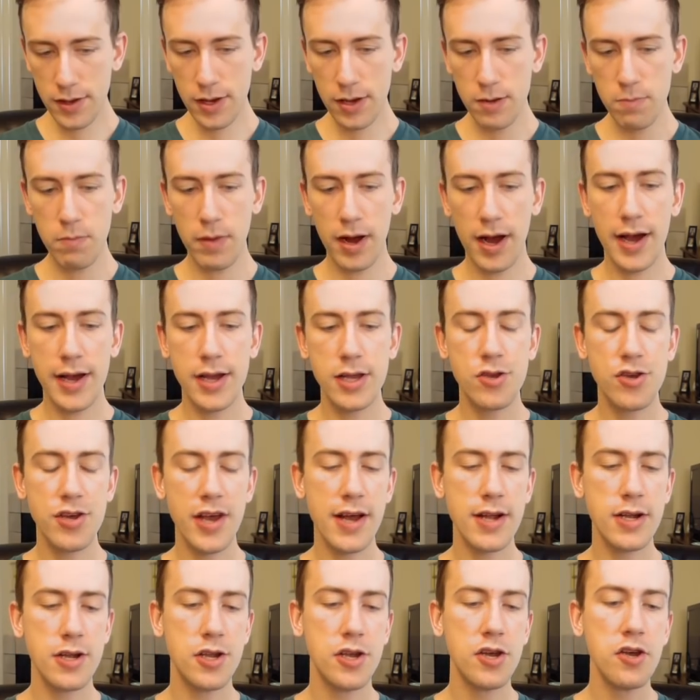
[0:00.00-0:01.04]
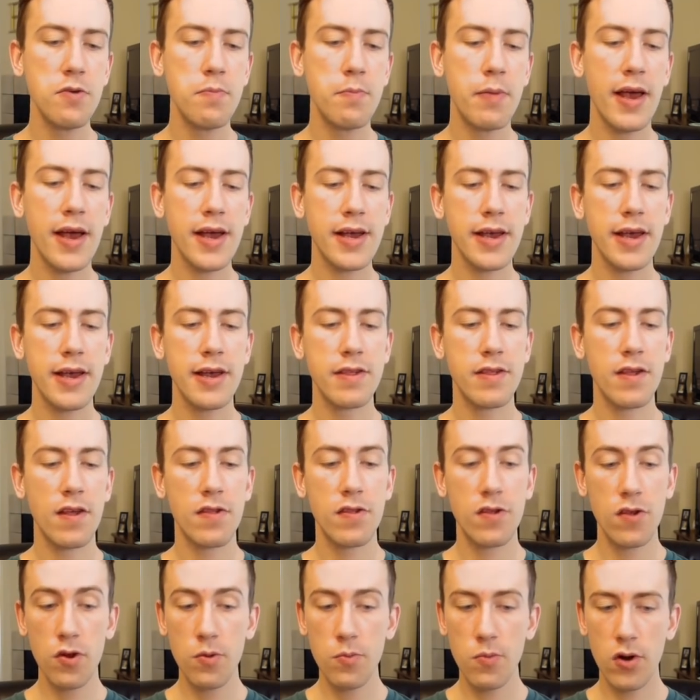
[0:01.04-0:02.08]
My Gen 2 pick is
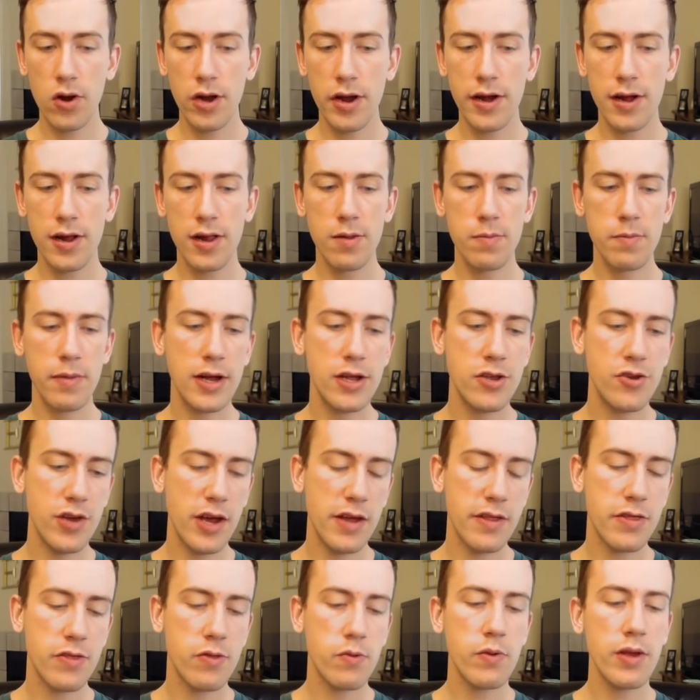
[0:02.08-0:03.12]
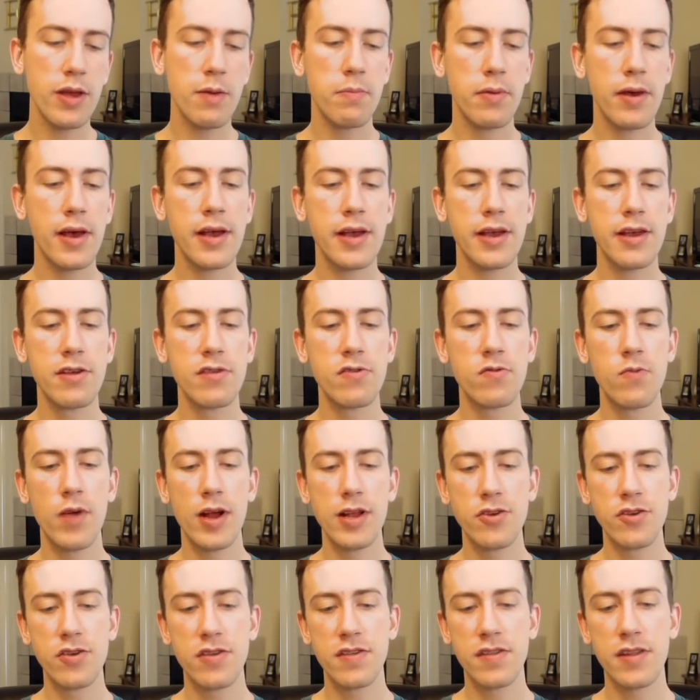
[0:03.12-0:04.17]
Azumarill. My Gen 3 pick is
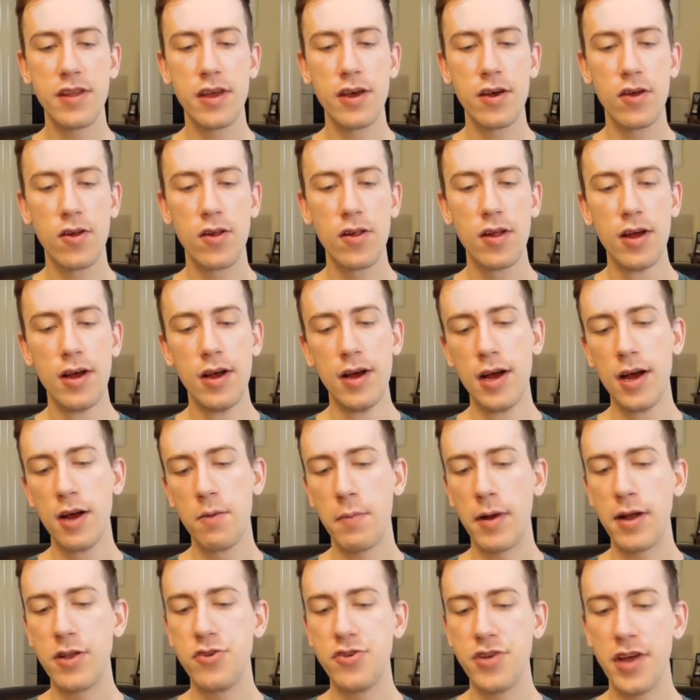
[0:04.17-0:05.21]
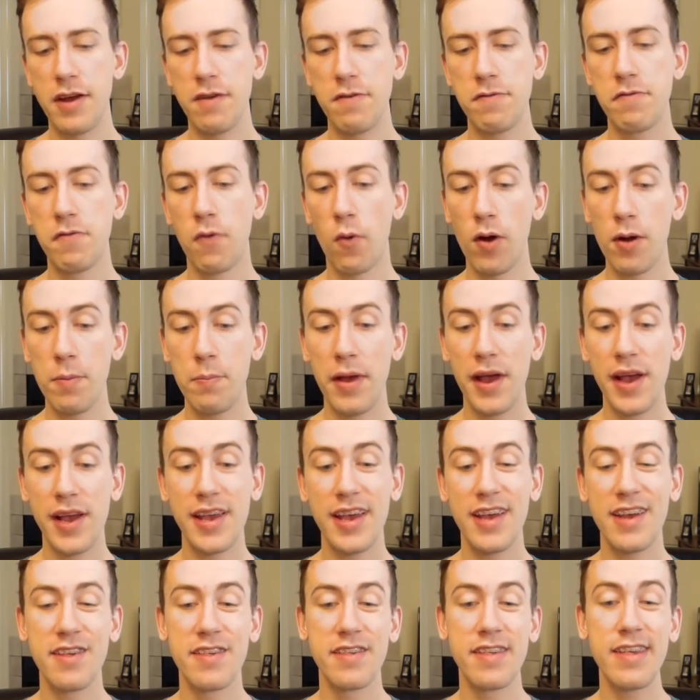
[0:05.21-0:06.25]
Registeel. My Gen 4
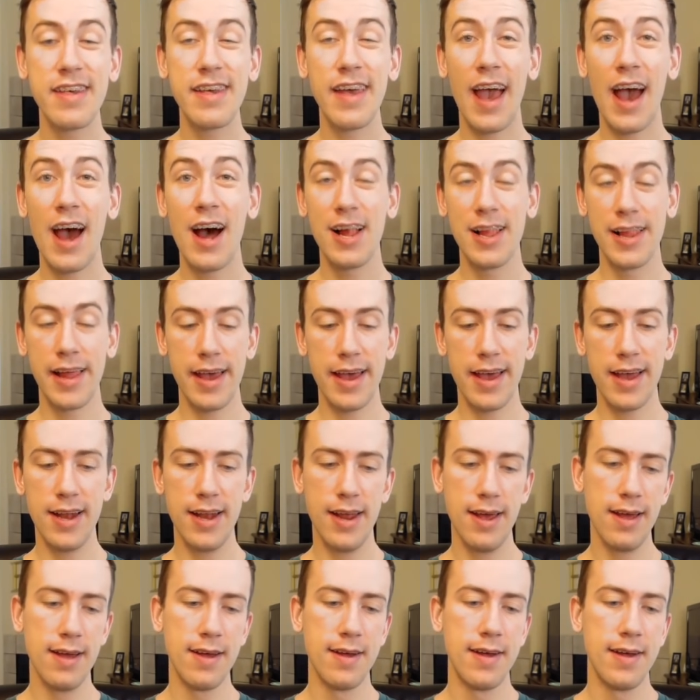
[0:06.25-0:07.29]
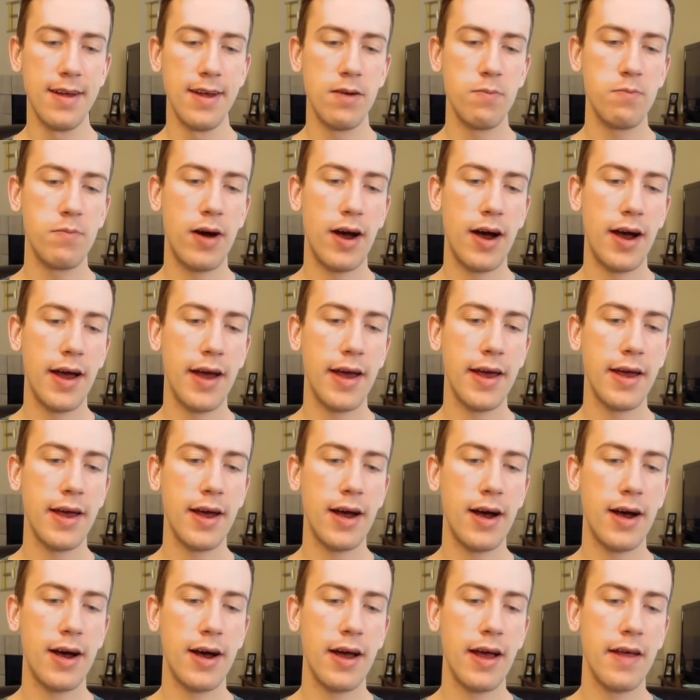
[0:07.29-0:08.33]
pick is Gallade.
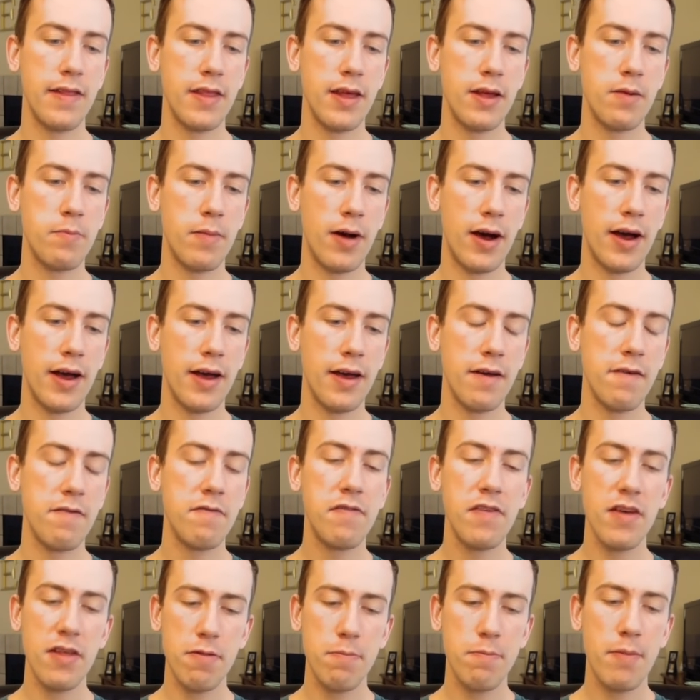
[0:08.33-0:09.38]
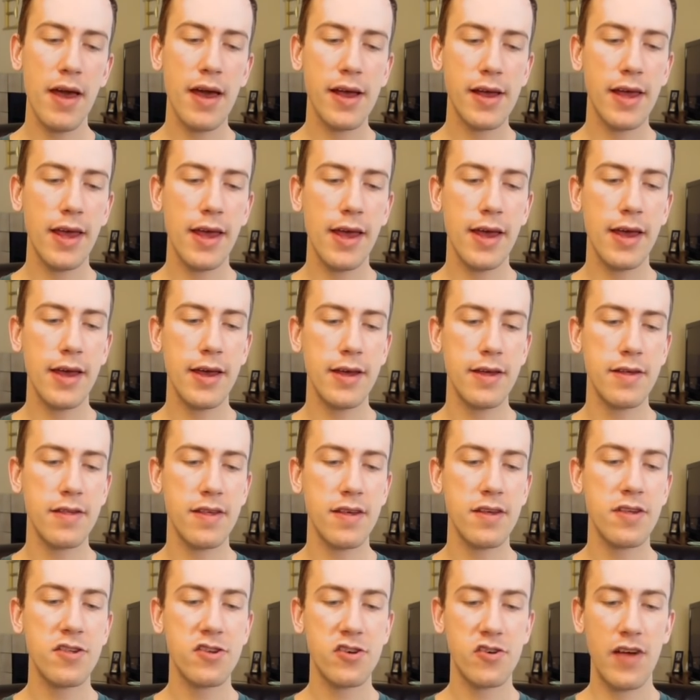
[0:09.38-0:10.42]
And then my 5th pick is
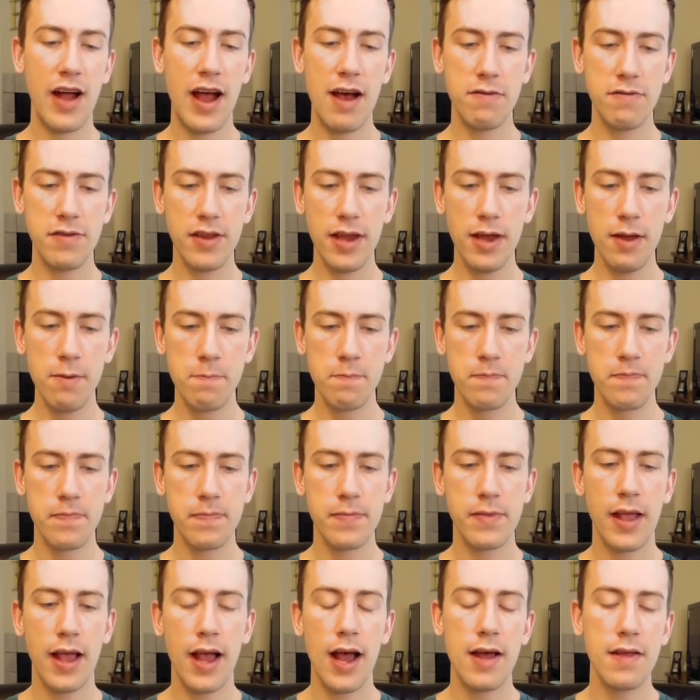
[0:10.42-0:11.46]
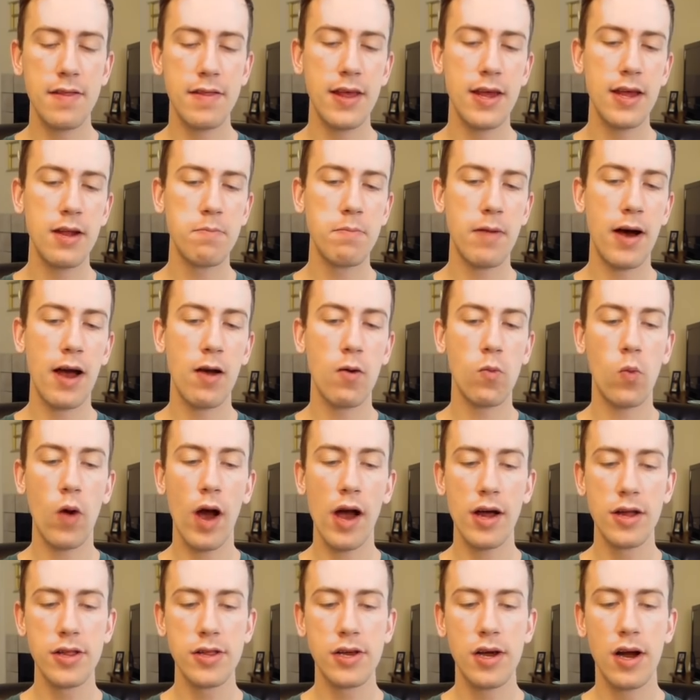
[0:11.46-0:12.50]
Scrafty. And then my
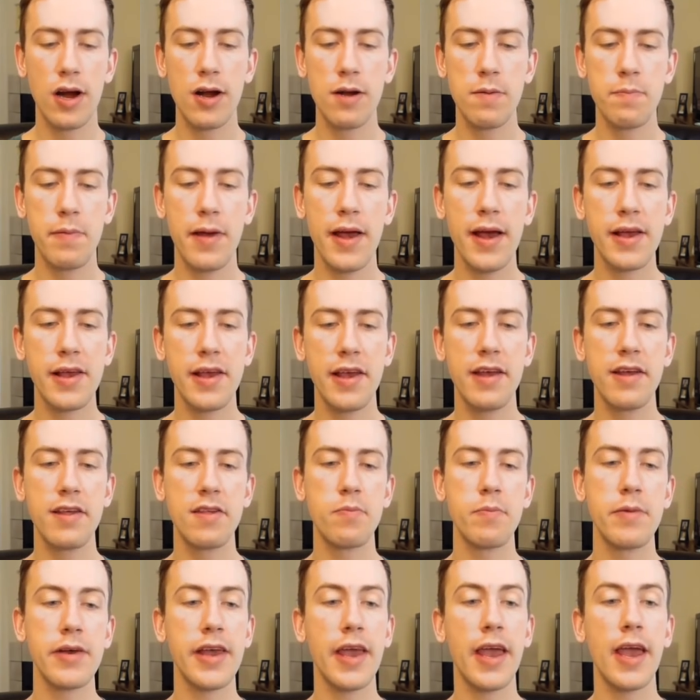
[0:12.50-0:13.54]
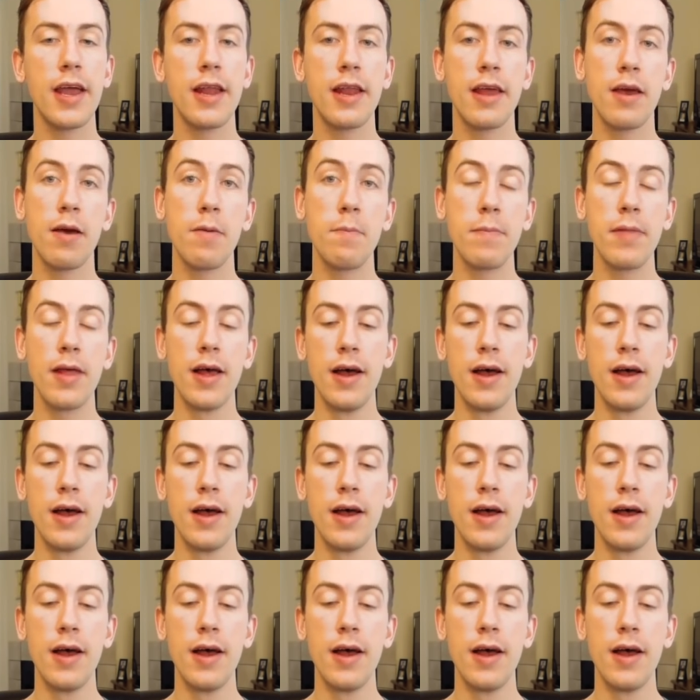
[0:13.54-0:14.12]
wild card pick is Meganium.